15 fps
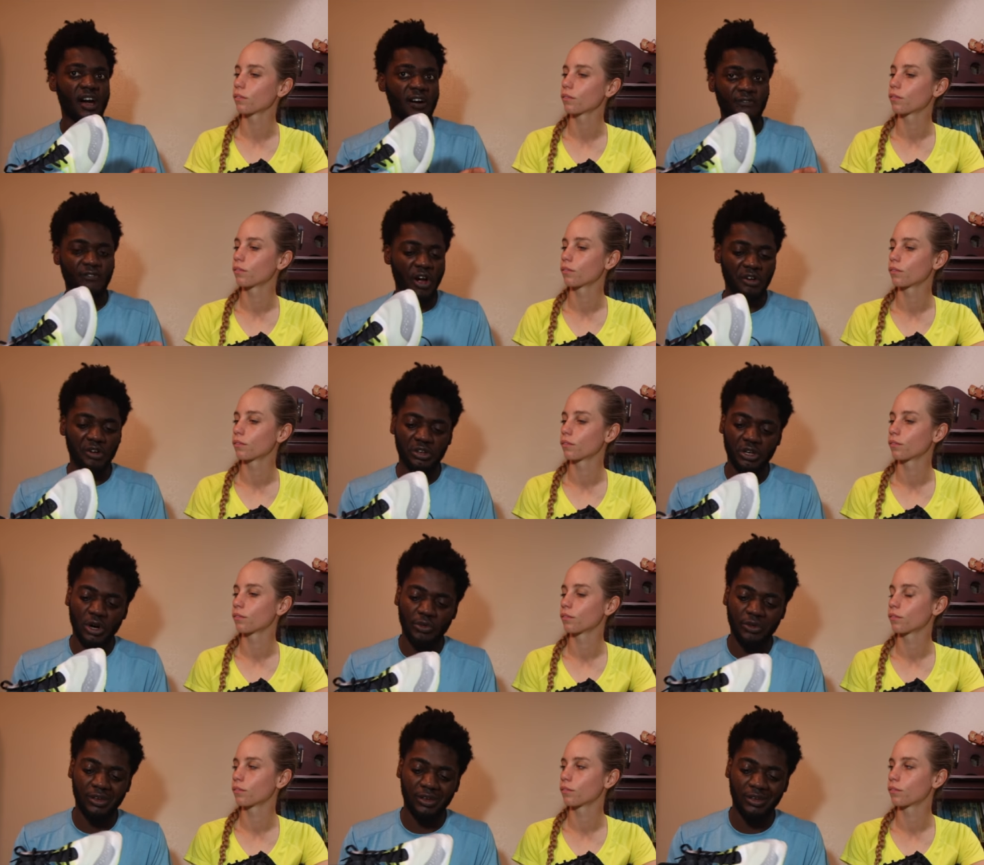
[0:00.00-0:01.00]
Speaker 1: how far you're
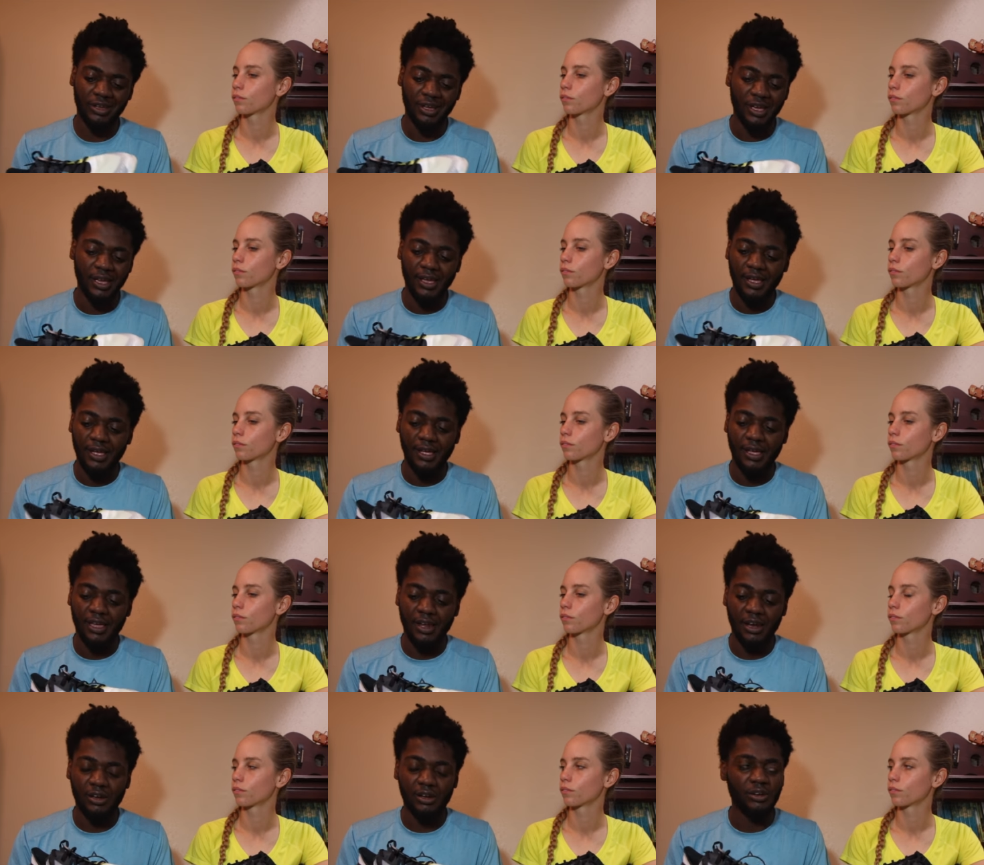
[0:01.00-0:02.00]
going.
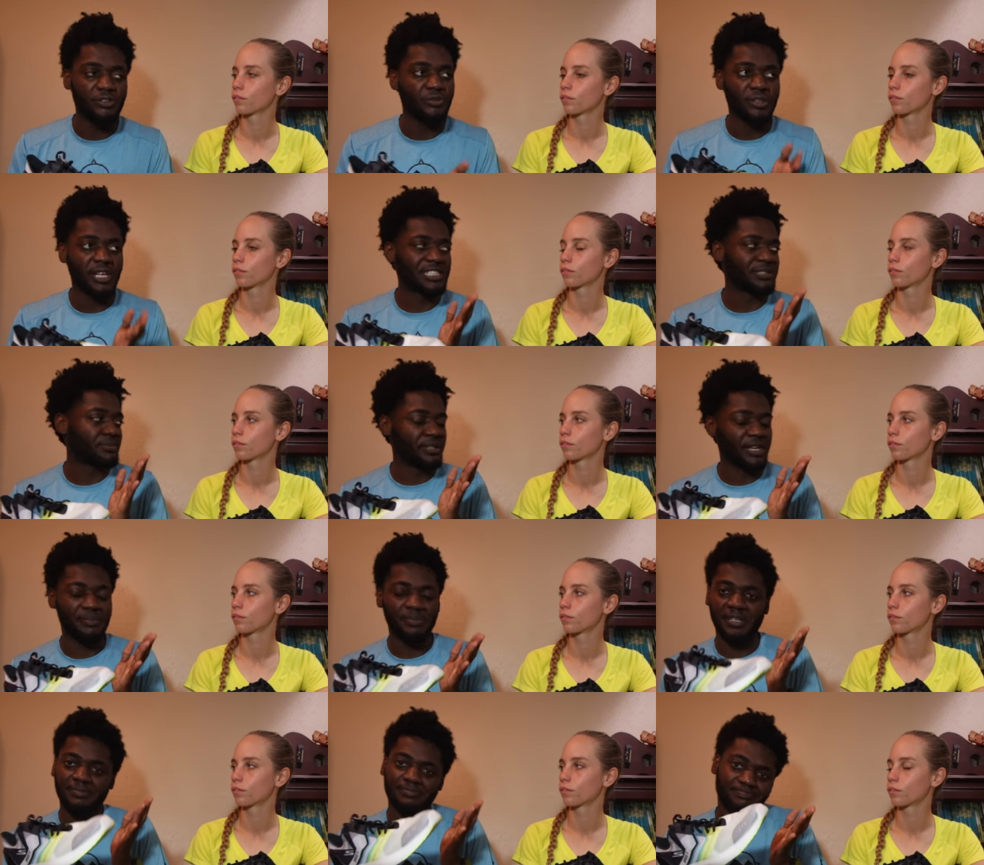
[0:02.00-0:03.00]
And I know everyone likes a plate,
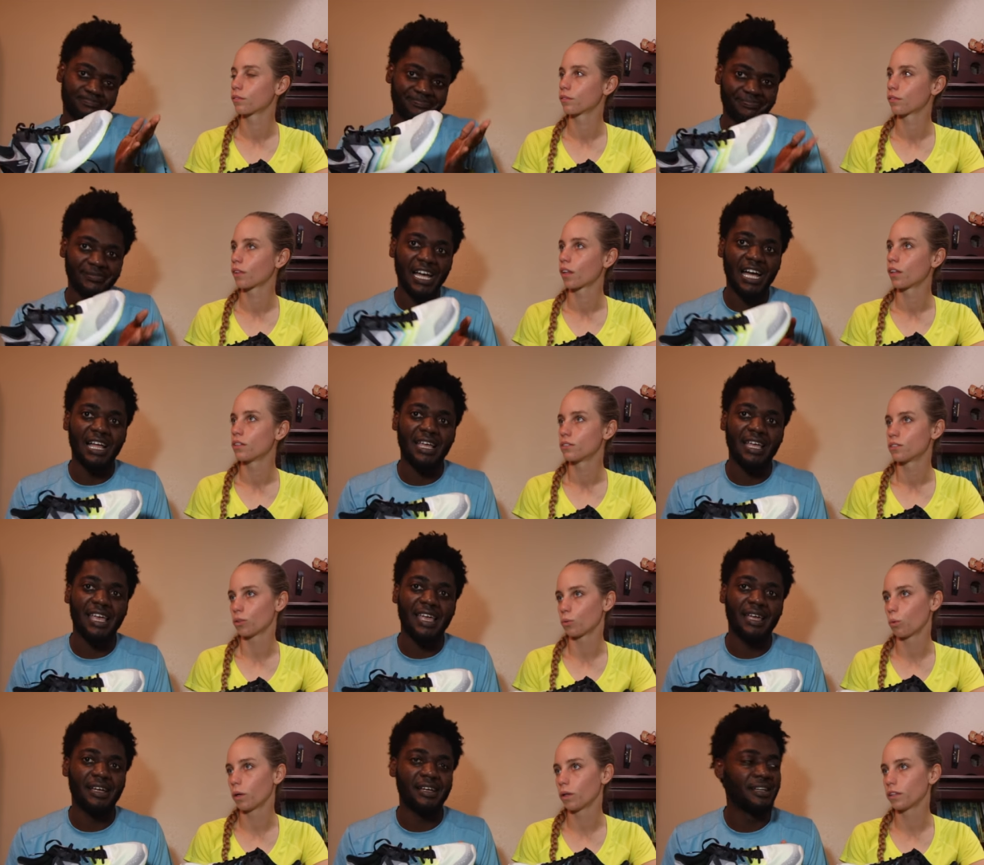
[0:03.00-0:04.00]
but
Speaker 2: so
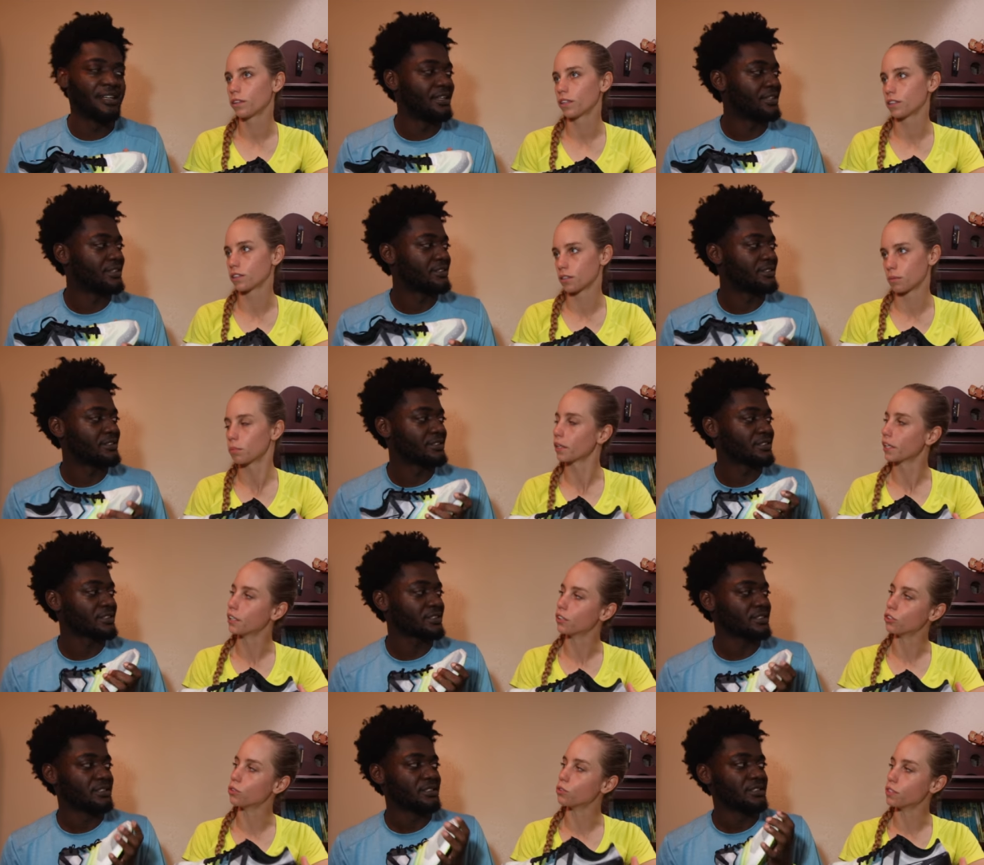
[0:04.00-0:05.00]
what does the
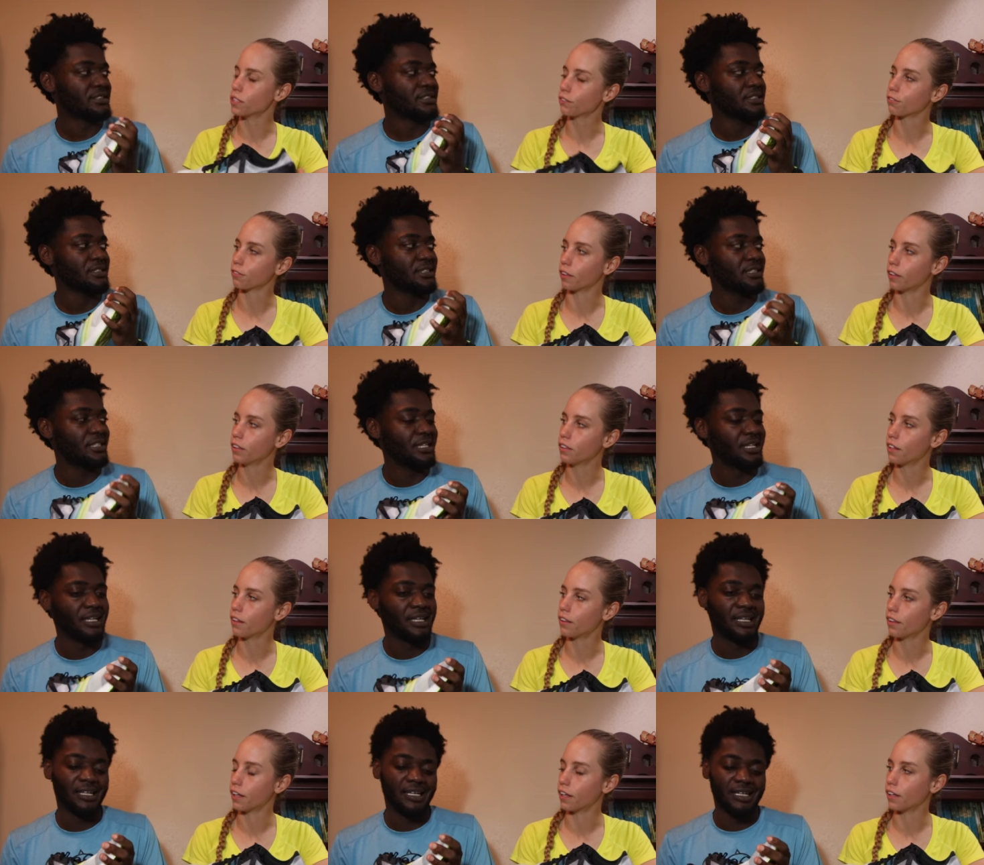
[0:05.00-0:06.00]
plate do different
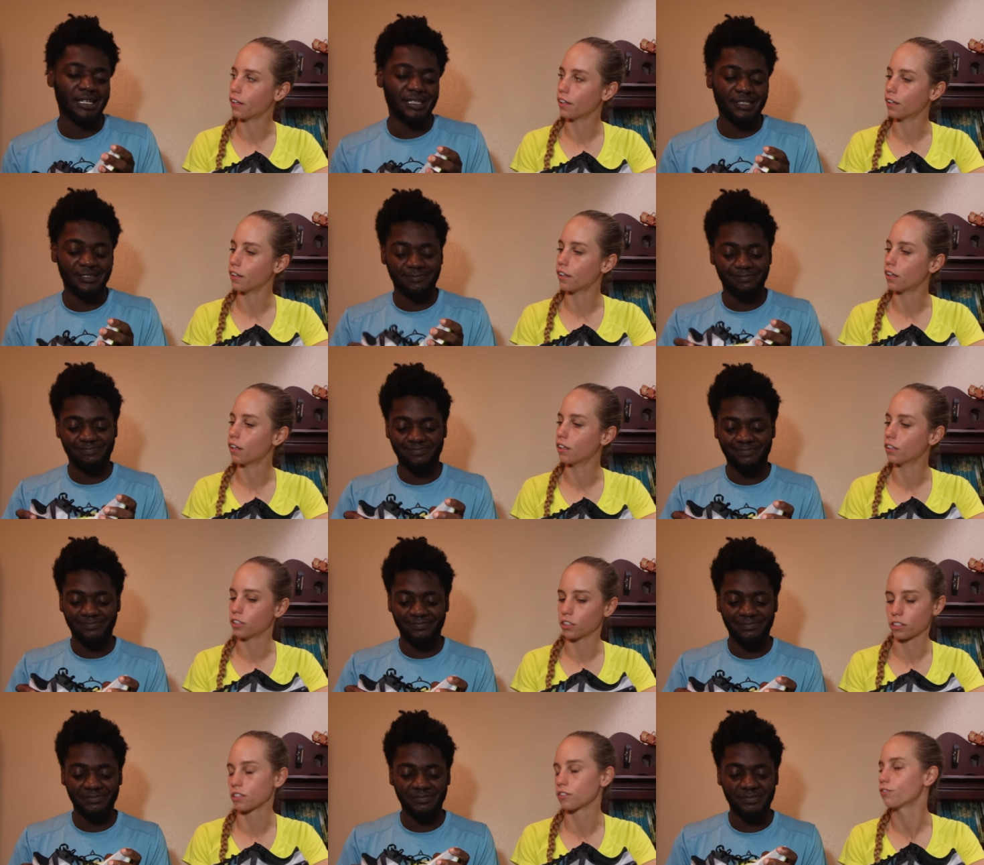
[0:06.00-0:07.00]
than
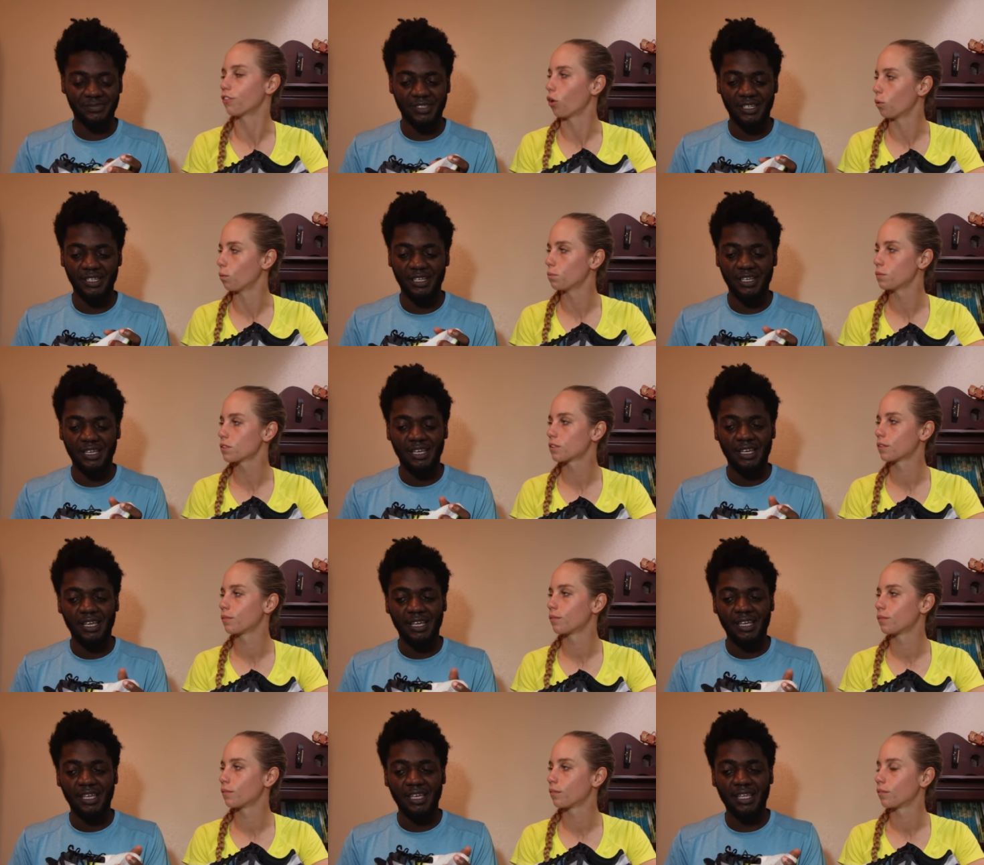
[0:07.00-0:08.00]
just the foams?
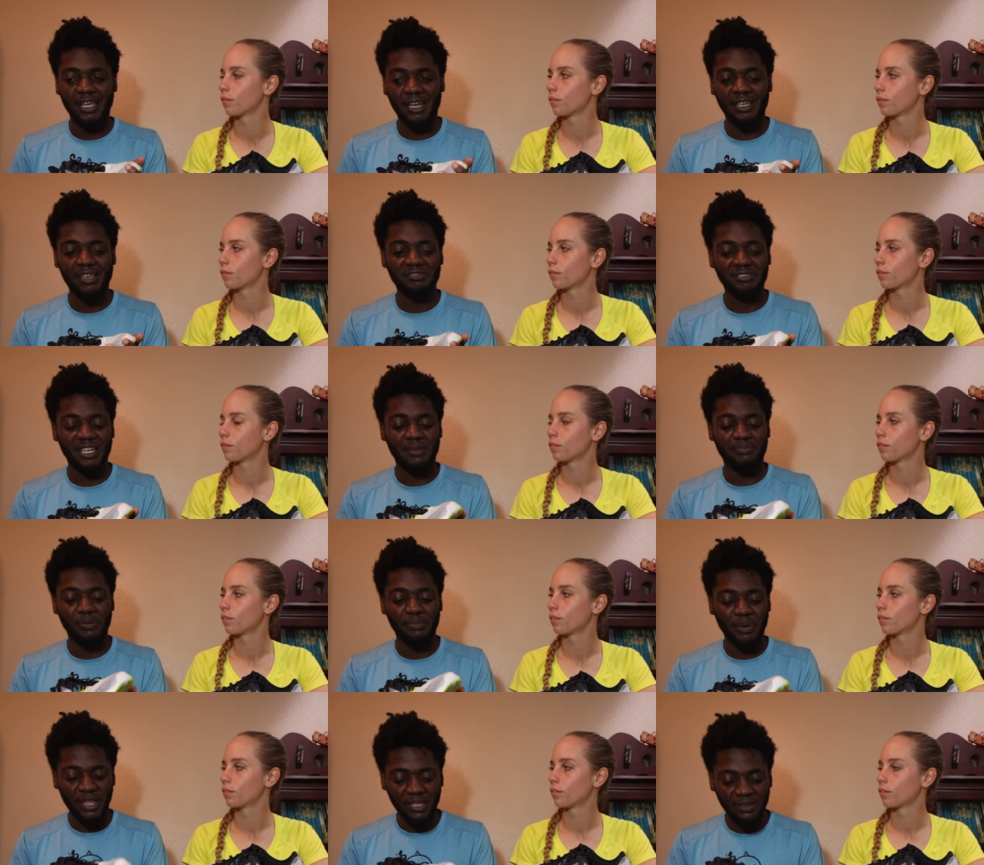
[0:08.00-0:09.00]
Speaker 1: It kind of gives you that
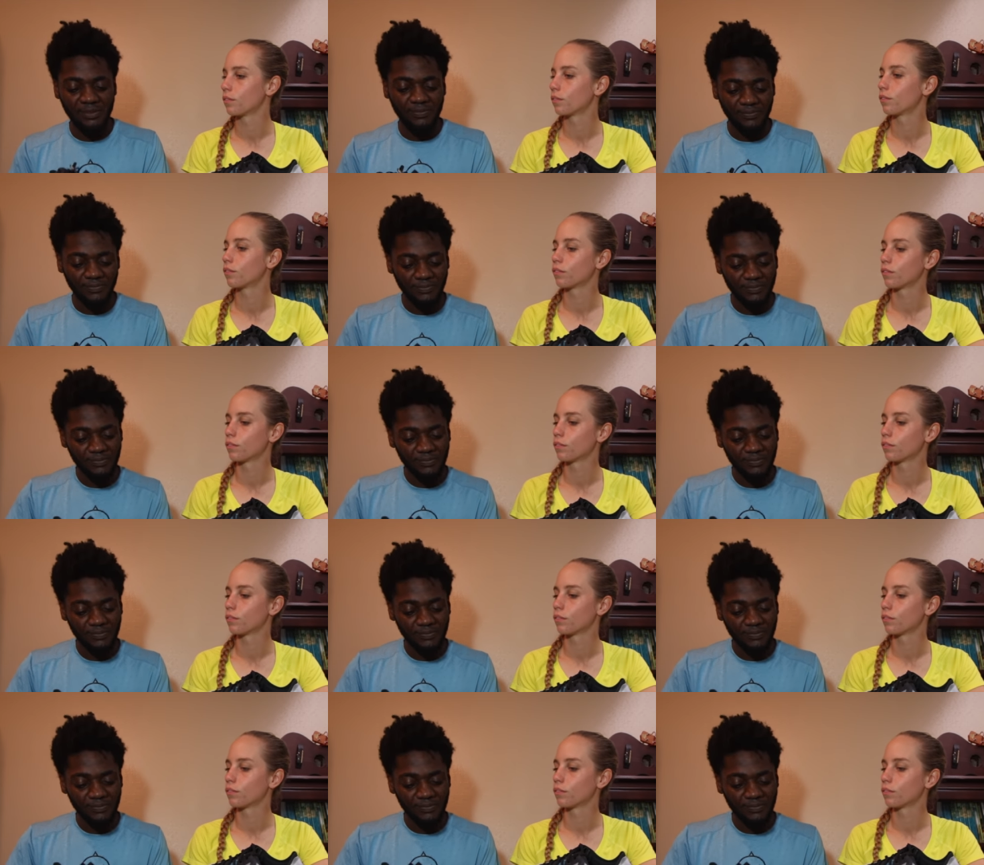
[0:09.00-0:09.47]
propelling